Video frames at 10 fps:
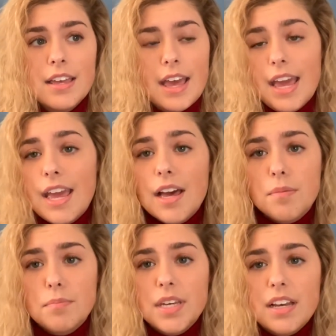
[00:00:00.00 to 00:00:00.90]

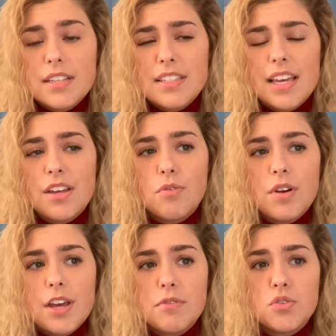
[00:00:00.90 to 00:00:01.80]
am, because
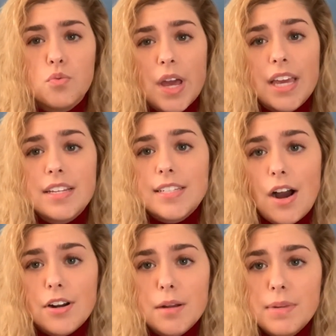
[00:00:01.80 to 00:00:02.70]
it was weighing
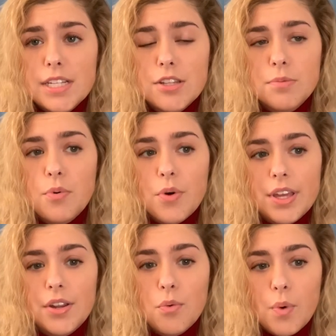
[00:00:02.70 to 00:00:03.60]
down on me to the
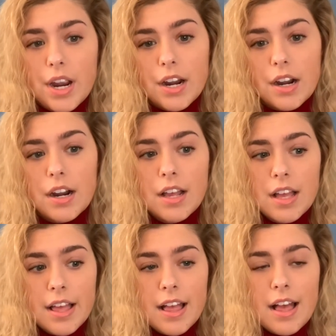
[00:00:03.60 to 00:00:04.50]
point where
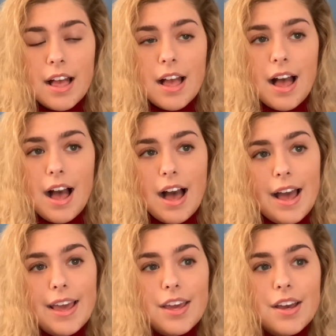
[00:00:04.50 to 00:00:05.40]

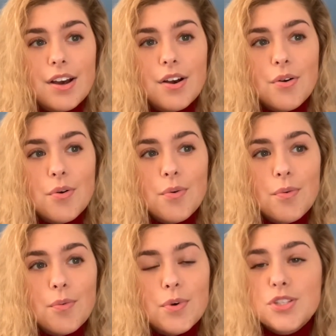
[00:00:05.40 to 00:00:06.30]
I
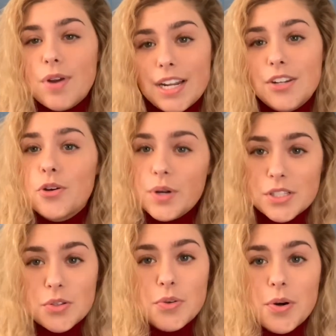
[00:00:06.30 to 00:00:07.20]
was ready to quit
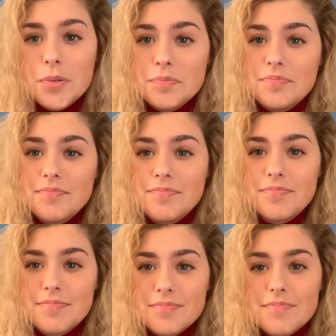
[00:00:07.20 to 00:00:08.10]
school.
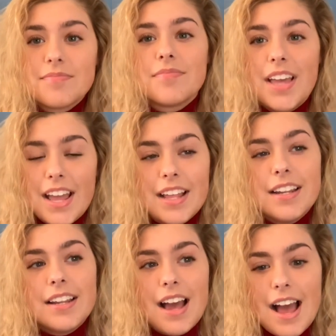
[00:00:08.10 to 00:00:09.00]

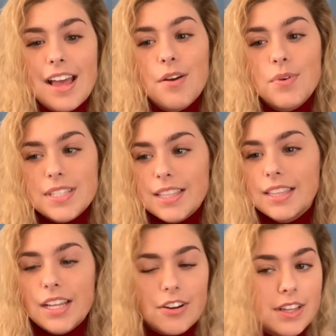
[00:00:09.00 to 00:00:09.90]
And I was
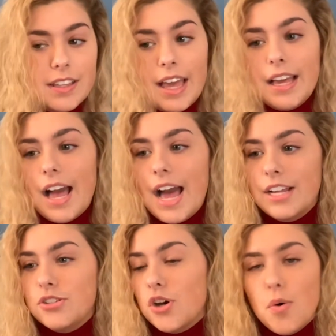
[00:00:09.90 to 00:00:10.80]
literally like, I
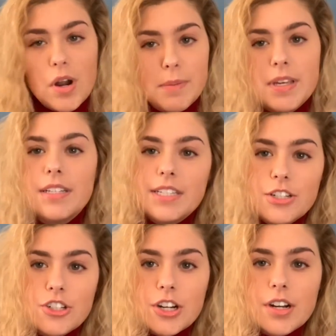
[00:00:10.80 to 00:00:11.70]
don't want to be a
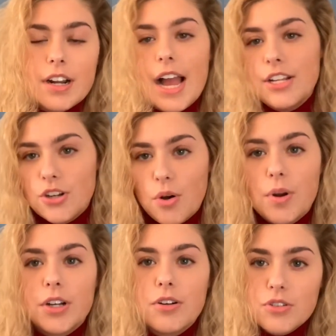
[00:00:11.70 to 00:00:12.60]
teacher. I don't want
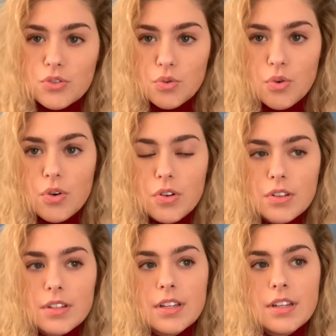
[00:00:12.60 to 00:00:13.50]
to go to
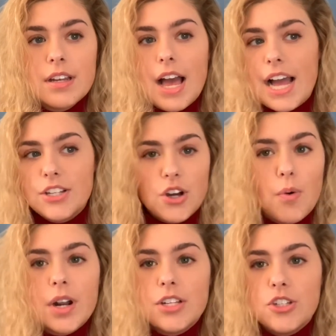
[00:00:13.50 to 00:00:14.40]
school. I don't
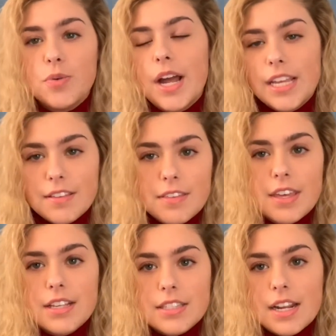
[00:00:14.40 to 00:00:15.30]
want to do any of the
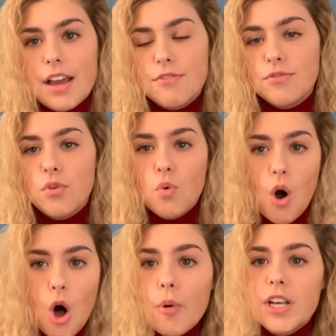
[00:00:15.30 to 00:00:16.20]
things that I've
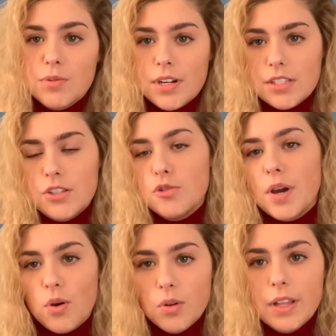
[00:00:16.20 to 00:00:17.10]
always wanted to do my
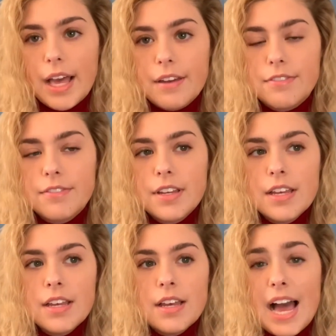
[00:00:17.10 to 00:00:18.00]
whole life.
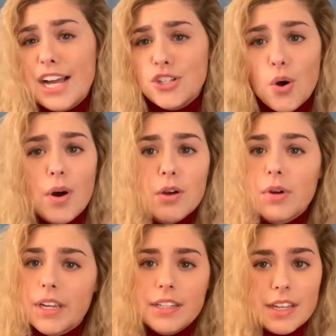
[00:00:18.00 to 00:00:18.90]
I don't want to
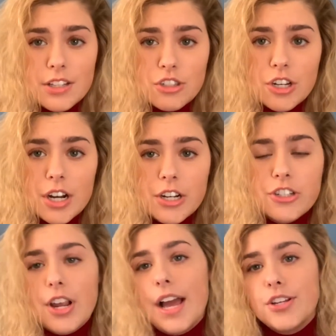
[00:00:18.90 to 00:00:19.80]
work in kids'
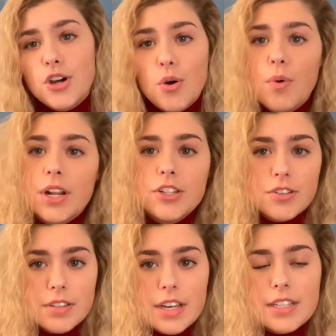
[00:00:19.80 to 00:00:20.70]
church. I don't want to do
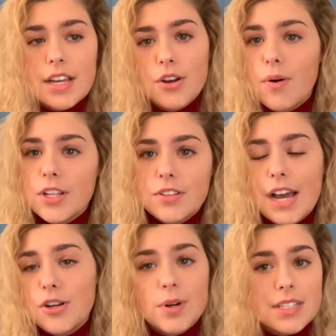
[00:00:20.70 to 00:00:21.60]
this. I don't want to do that. I
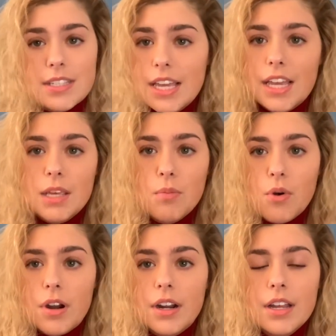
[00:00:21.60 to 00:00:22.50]
don't want to sing
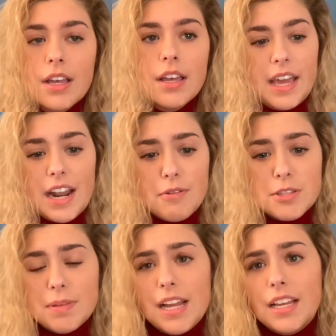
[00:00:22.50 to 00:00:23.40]
anymore. And I was
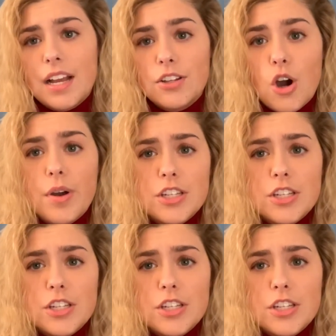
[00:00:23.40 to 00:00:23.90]
planning on going